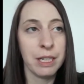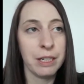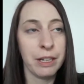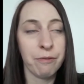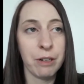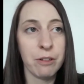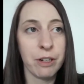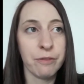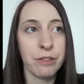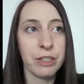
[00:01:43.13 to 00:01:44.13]
If we look
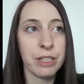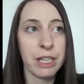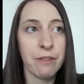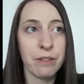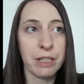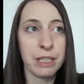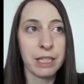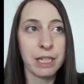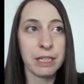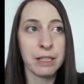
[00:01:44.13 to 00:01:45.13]
at verse 7, it
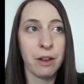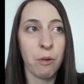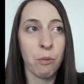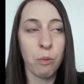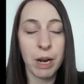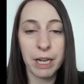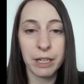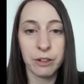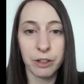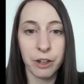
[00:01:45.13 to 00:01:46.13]
says, "Where
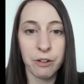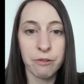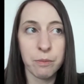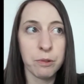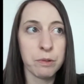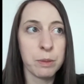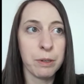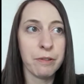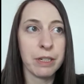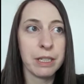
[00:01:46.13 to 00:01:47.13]
can I go from your
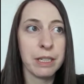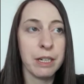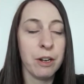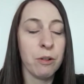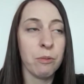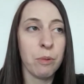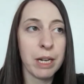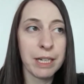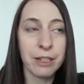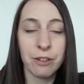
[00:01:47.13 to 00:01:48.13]
spirit?
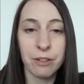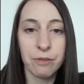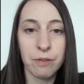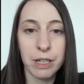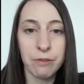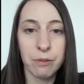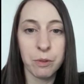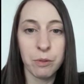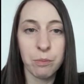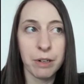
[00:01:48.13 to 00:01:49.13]
Where can I flee from
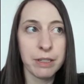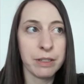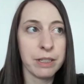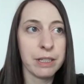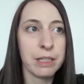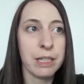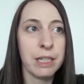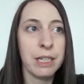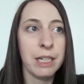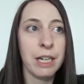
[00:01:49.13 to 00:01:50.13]
your presence?
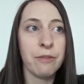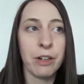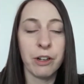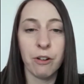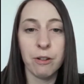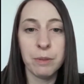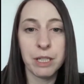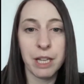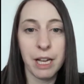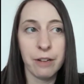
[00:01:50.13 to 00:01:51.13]
If I go up to
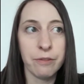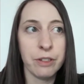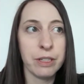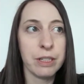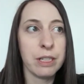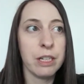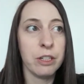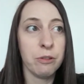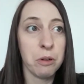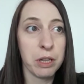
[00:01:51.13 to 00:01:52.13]
the heavens,
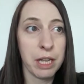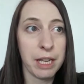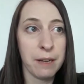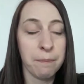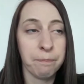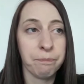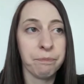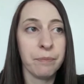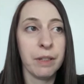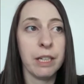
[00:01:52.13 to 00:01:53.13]
you are there.
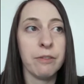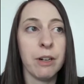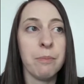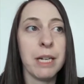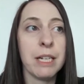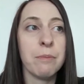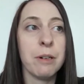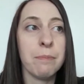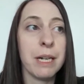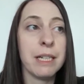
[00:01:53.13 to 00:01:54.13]
If I make my
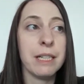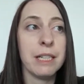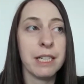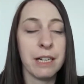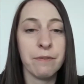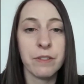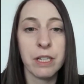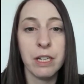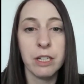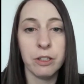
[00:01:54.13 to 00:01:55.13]
bed in the depths,
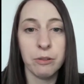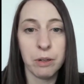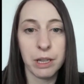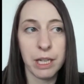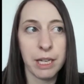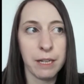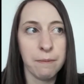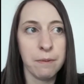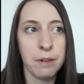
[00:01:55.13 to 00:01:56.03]
you are there.